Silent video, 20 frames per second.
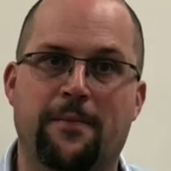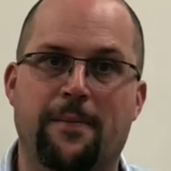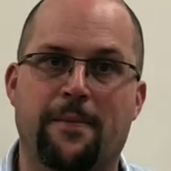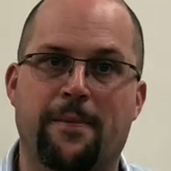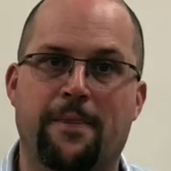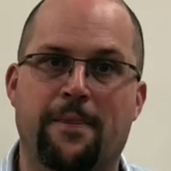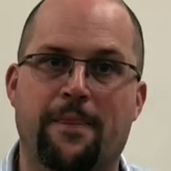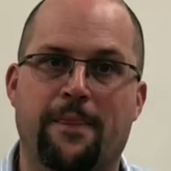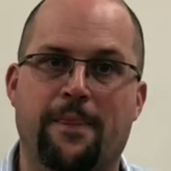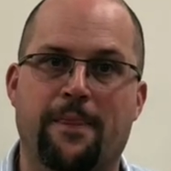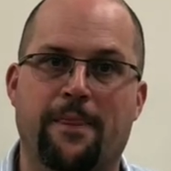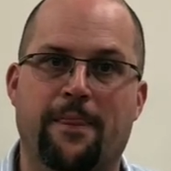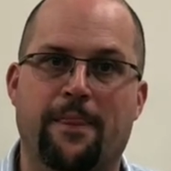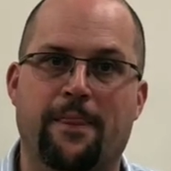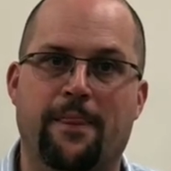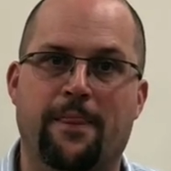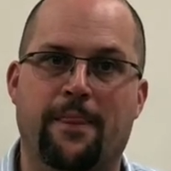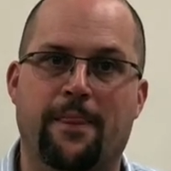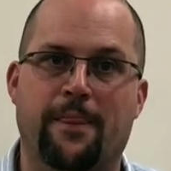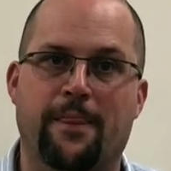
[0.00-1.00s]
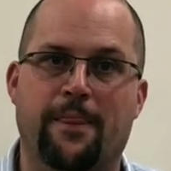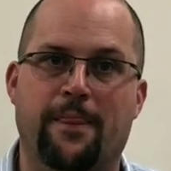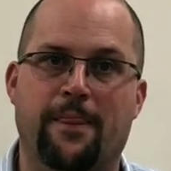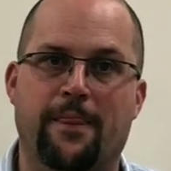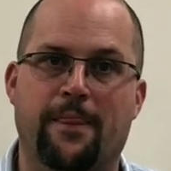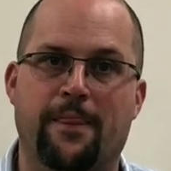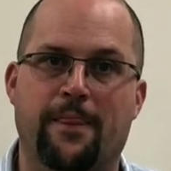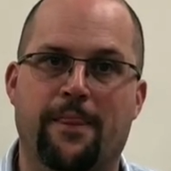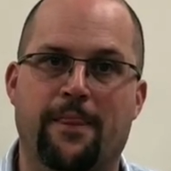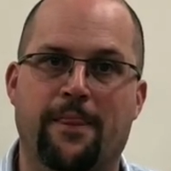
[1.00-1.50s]

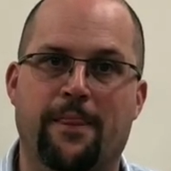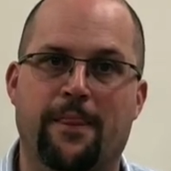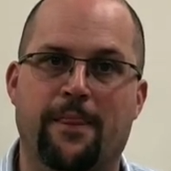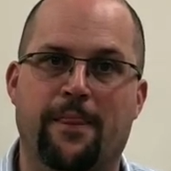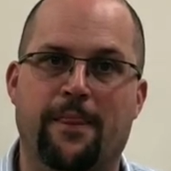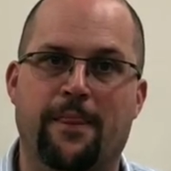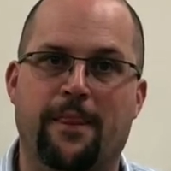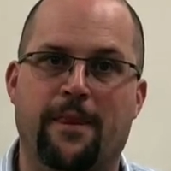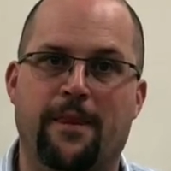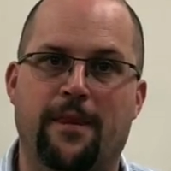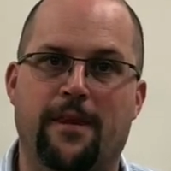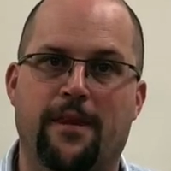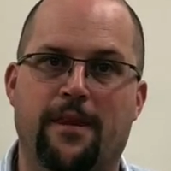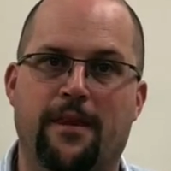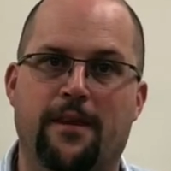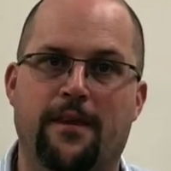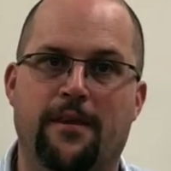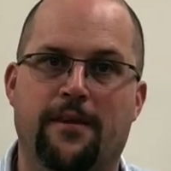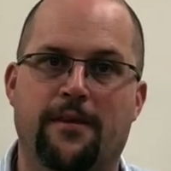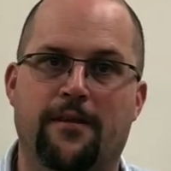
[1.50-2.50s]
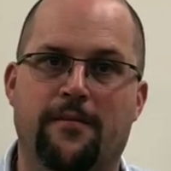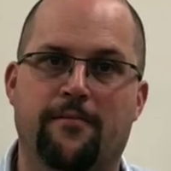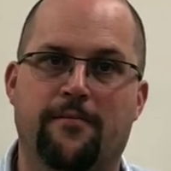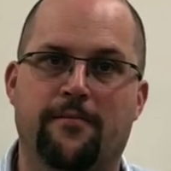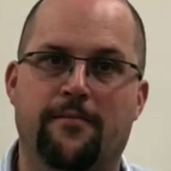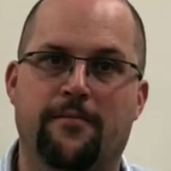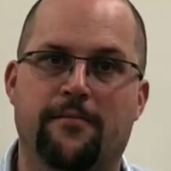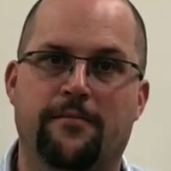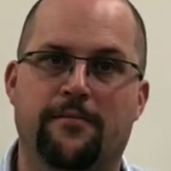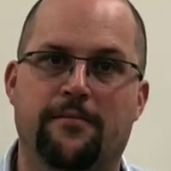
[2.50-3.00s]
No one is speaking in this clip.